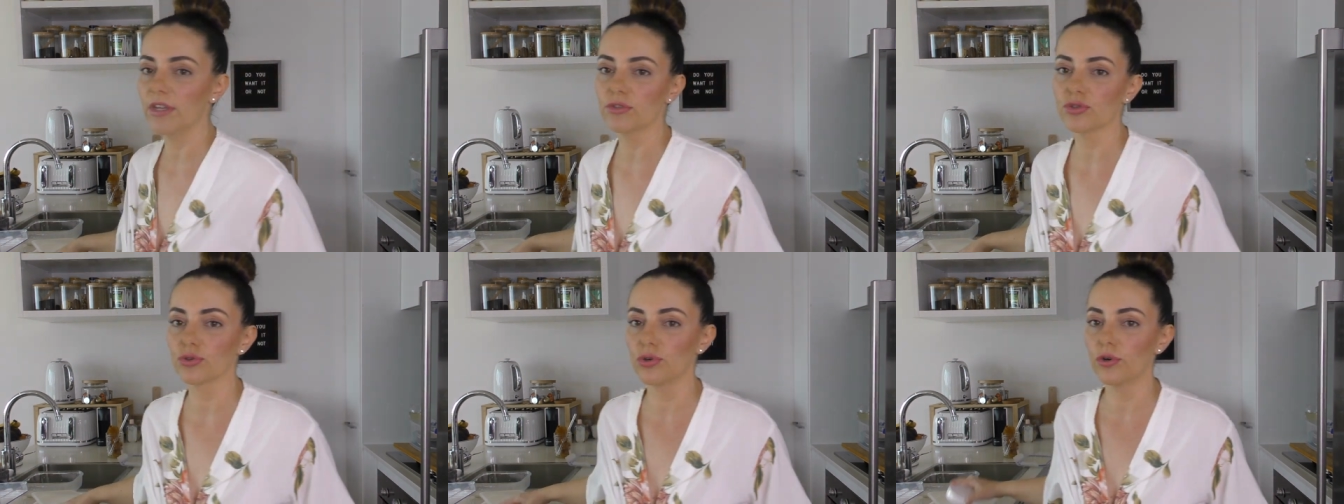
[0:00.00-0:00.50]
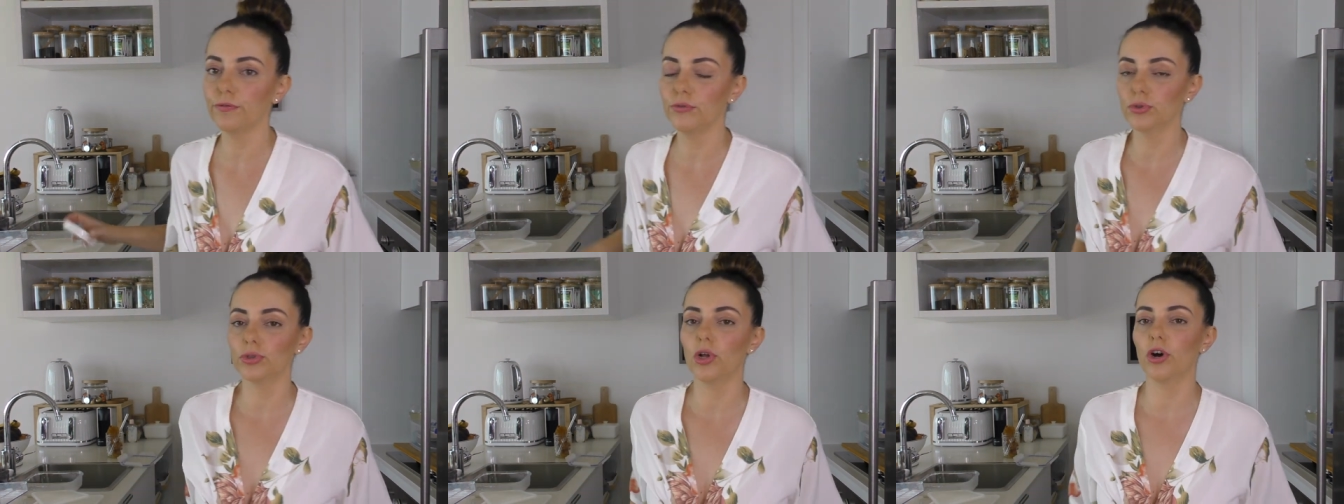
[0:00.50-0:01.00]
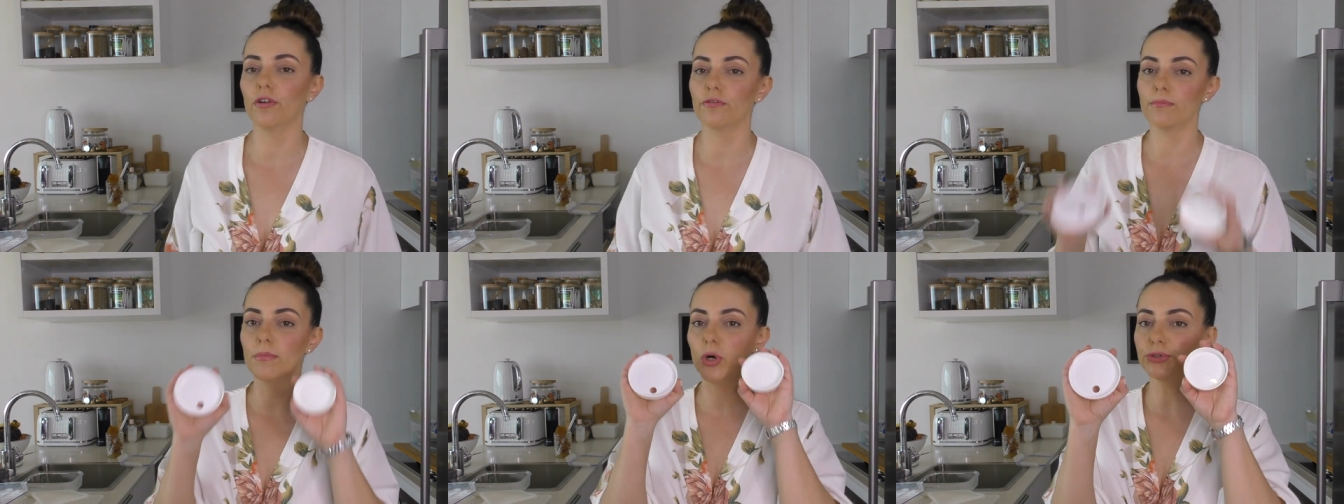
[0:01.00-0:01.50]
a drawer full
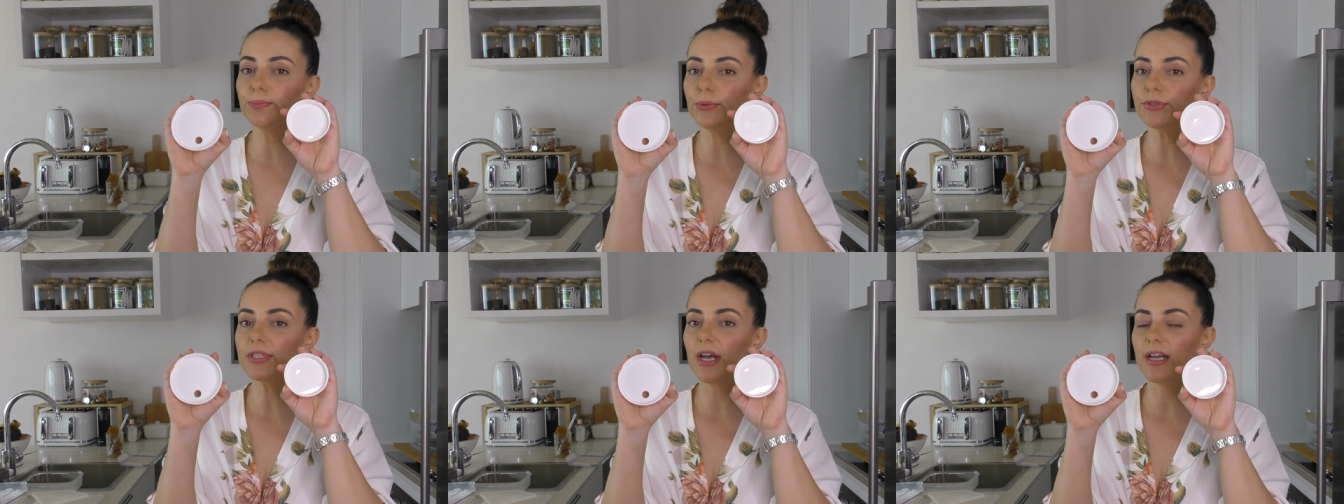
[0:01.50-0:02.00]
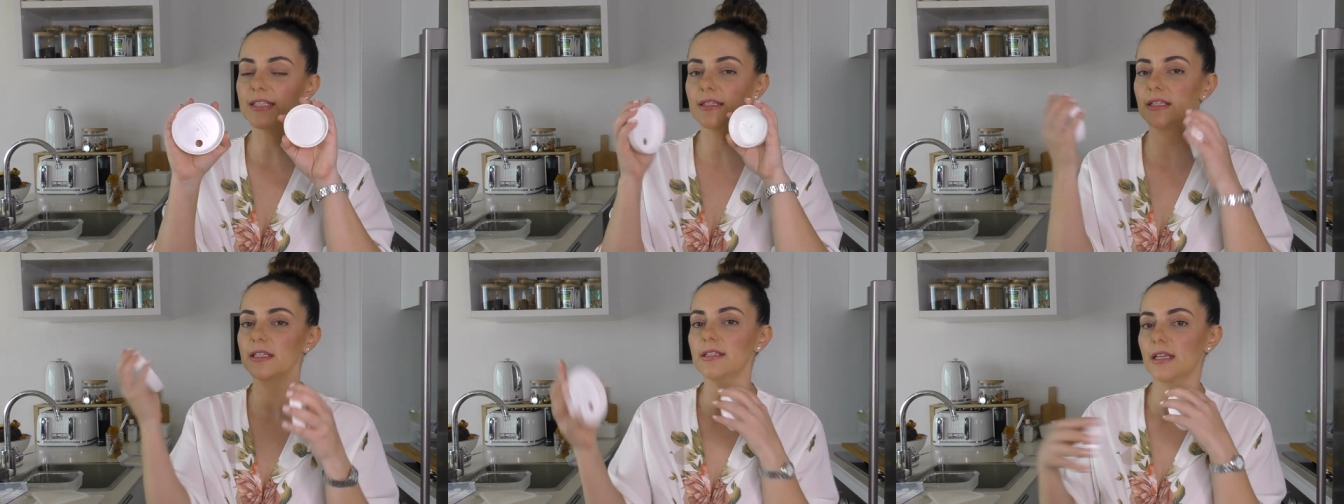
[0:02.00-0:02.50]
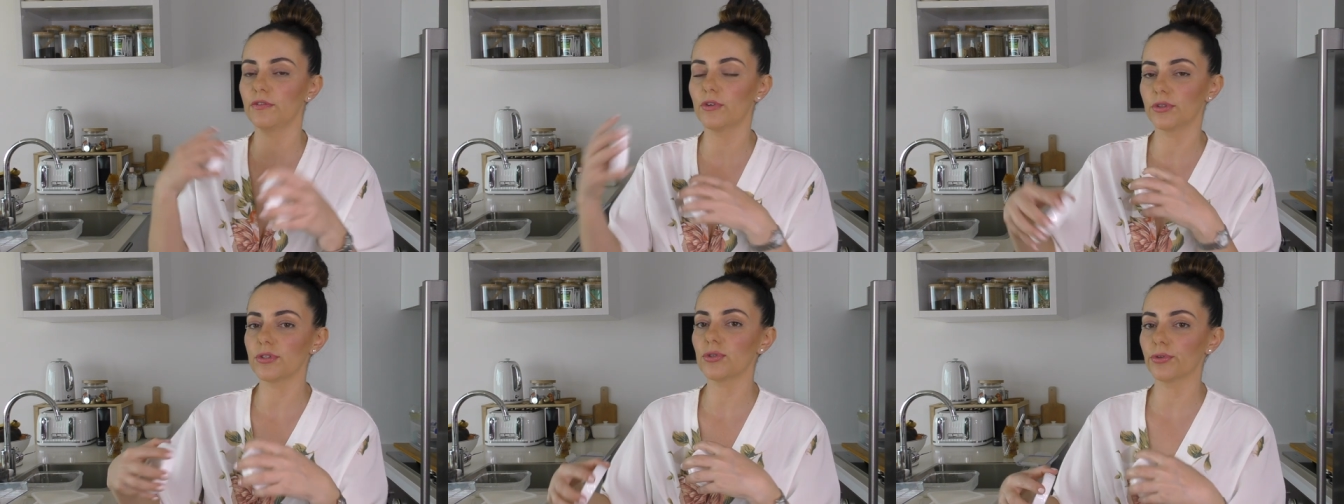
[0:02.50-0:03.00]
of multiple size lids that you've
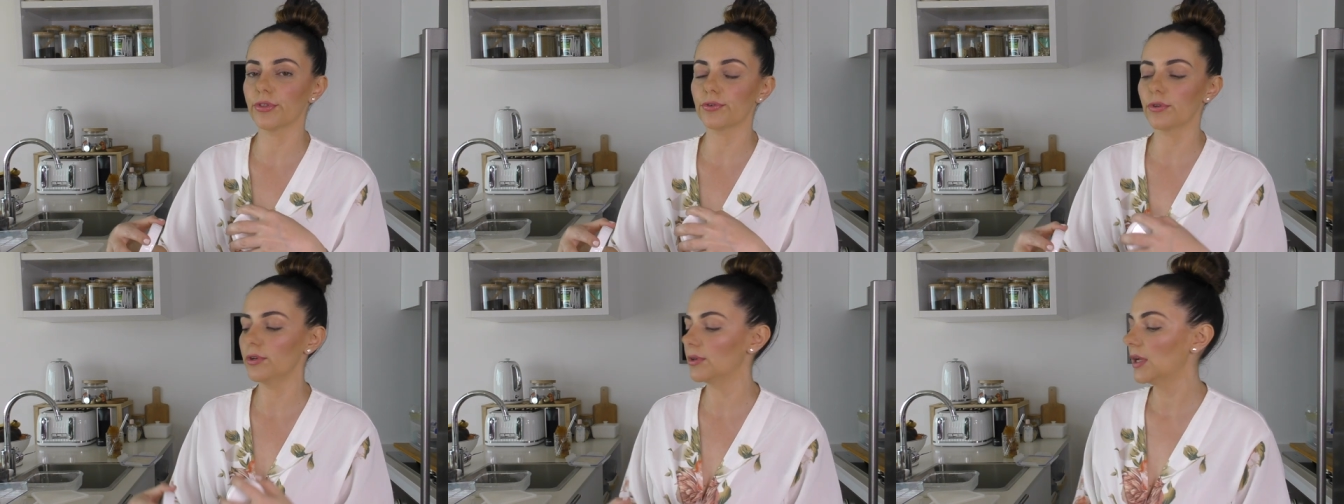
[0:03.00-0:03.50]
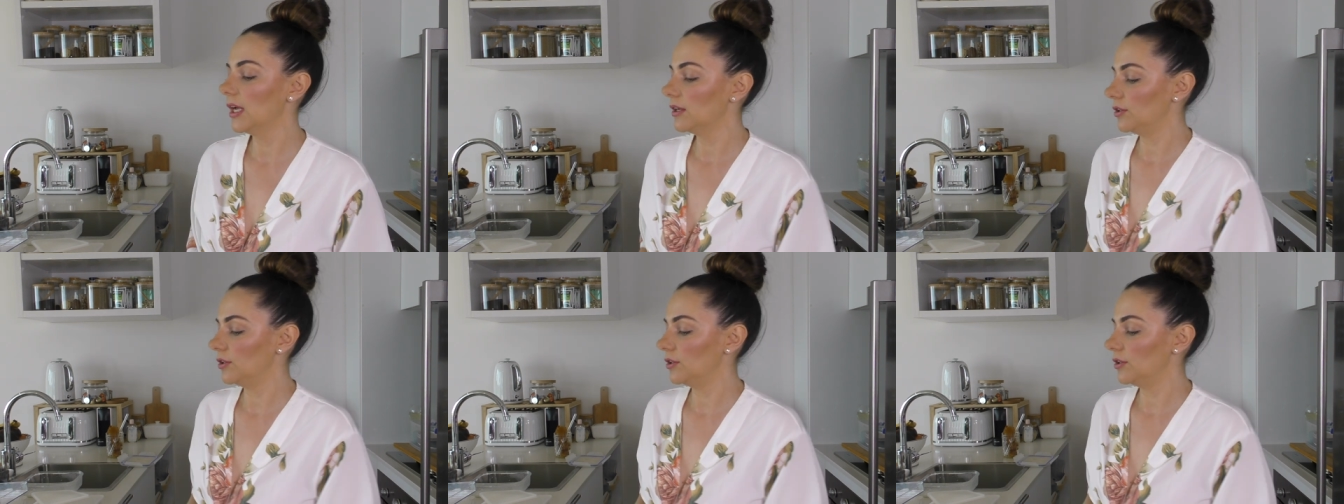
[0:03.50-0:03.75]
got to sort through,